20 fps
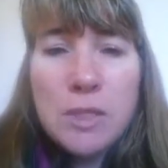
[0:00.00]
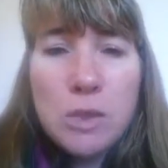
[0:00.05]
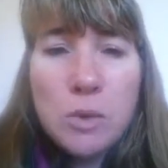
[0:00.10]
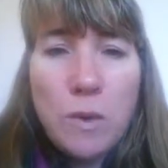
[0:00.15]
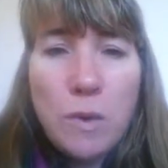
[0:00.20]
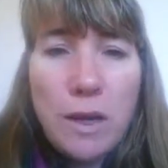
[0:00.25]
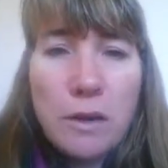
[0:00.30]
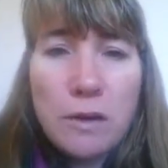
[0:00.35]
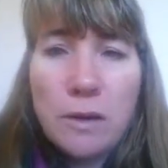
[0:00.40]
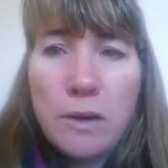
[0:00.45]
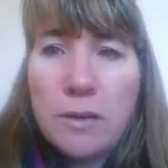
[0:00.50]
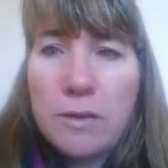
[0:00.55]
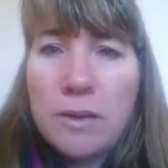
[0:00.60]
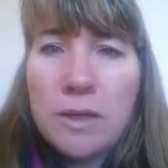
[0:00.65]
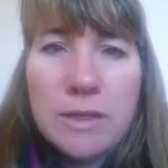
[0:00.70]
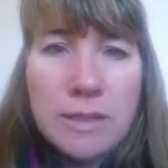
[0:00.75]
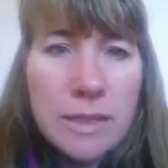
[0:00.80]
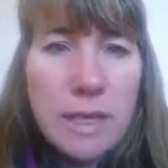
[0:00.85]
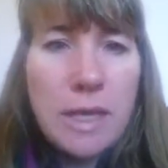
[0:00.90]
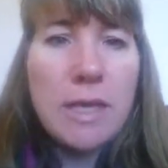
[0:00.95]
Twitter
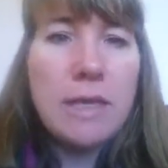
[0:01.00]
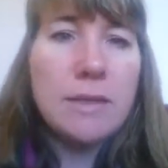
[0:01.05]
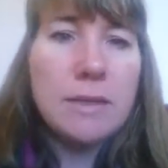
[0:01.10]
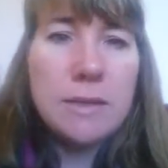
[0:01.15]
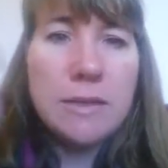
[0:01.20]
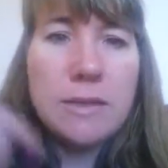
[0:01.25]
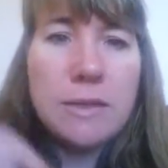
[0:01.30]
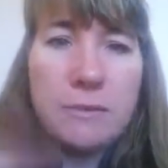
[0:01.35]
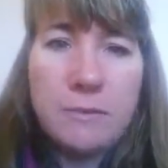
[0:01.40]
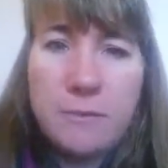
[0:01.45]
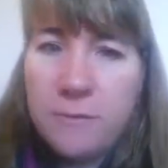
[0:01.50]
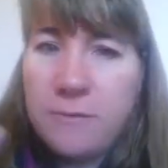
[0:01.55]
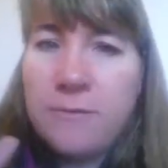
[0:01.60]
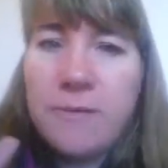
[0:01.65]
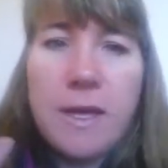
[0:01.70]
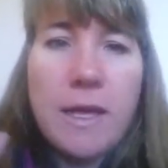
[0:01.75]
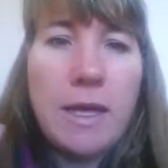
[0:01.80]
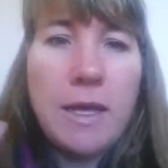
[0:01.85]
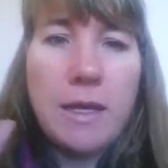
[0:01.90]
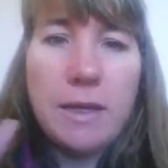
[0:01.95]
and this instant
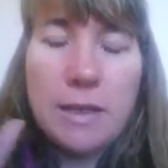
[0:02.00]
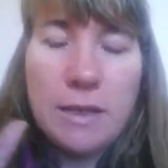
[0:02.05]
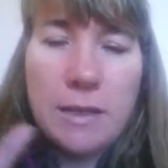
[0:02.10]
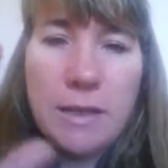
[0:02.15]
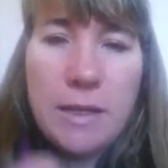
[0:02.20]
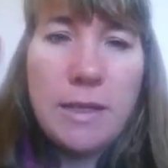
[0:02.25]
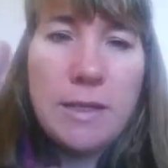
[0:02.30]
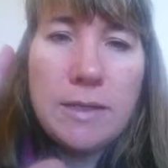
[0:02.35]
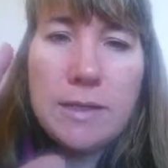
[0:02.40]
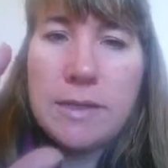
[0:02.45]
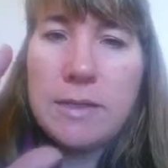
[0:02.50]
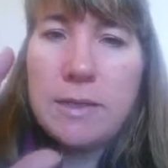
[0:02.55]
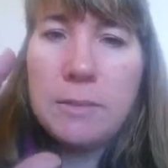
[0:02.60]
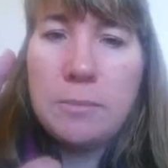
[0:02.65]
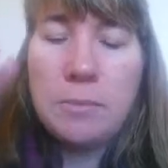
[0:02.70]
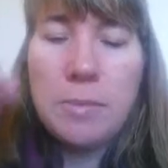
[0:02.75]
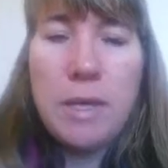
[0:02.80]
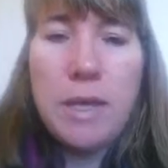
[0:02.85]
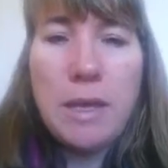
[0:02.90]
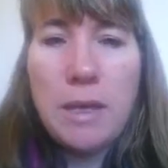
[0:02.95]
feed and
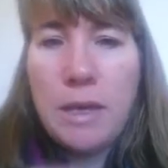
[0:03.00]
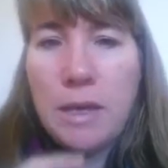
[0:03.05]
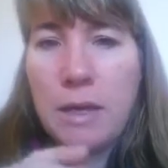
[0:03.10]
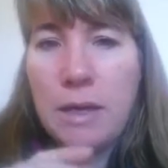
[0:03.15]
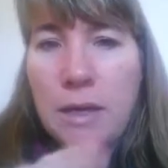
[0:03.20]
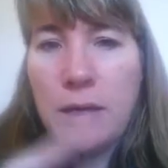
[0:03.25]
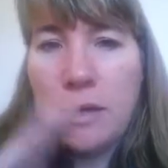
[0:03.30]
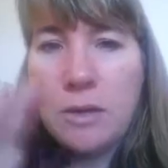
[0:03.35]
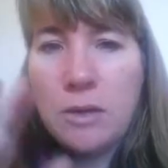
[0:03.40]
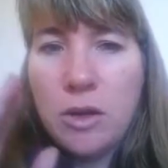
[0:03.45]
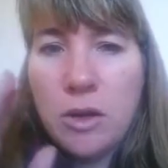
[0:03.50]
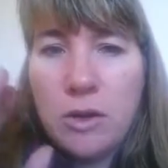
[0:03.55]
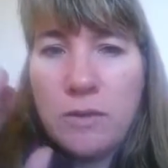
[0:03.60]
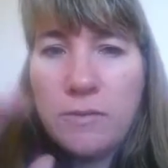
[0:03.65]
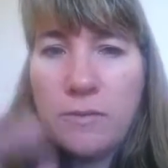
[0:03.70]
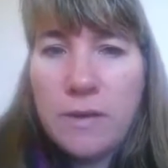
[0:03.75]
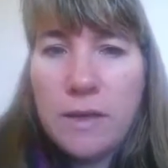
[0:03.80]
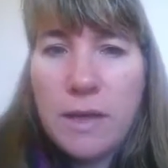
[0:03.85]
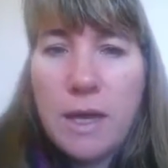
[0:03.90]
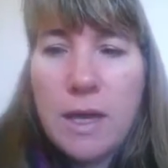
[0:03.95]
instant pinging and
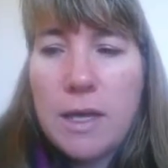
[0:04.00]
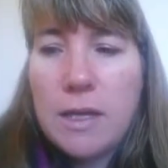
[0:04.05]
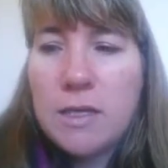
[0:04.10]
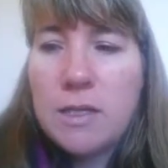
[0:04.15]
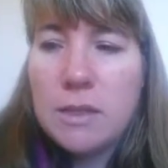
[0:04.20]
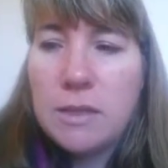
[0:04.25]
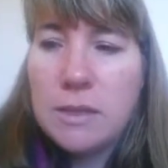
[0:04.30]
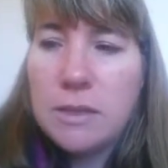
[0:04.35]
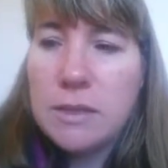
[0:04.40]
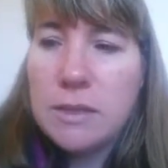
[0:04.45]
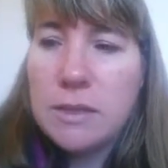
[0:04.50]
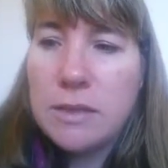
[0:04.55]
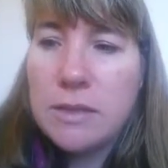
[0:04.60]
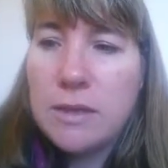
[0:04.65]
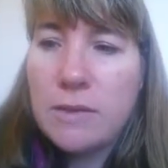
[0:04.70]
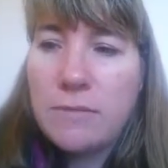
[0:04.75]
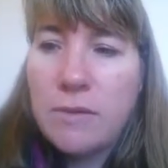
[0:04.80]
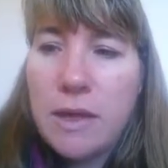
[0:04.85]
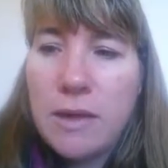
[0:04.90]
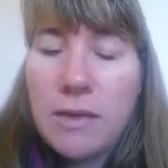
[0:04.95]
notifications and
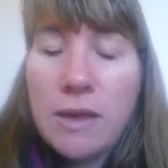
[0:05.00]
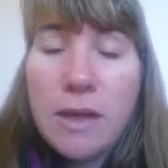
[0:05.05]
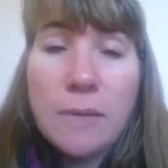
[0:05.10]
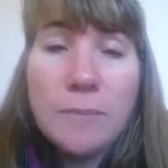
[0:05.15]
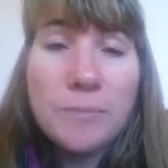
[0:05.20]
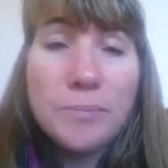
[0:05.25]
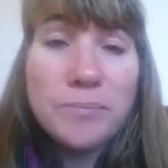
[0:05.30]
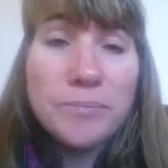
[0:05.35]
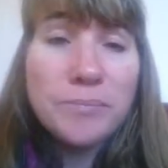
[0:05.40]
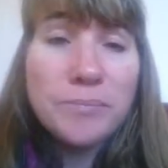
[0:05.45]
stuff like that.